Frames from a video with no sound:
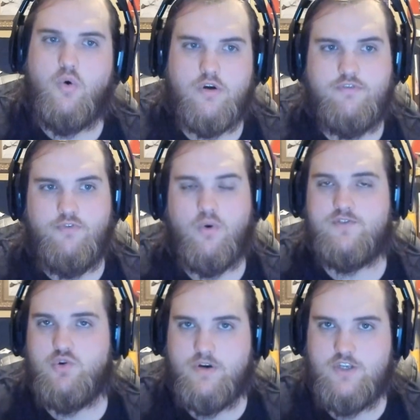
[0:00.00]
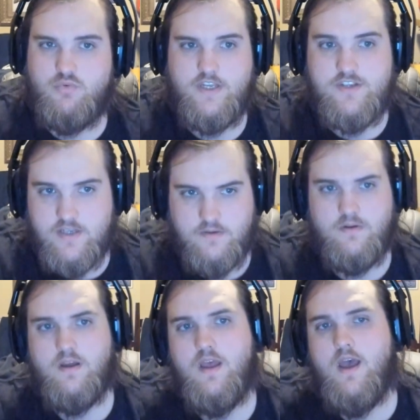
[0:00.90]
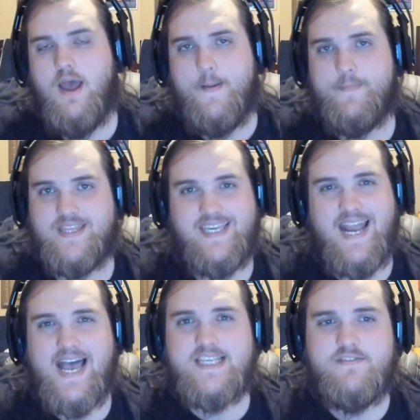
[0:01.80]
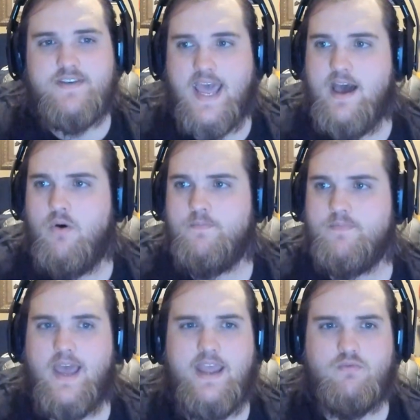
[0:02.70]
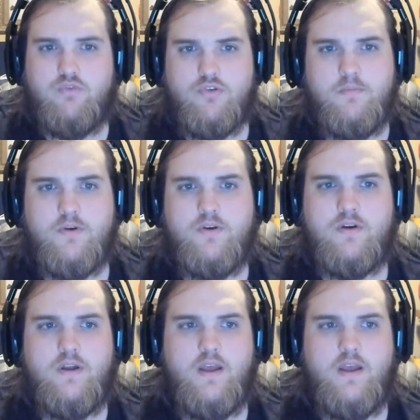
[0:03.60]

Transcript: Q4 2022. But then as of now, a rumor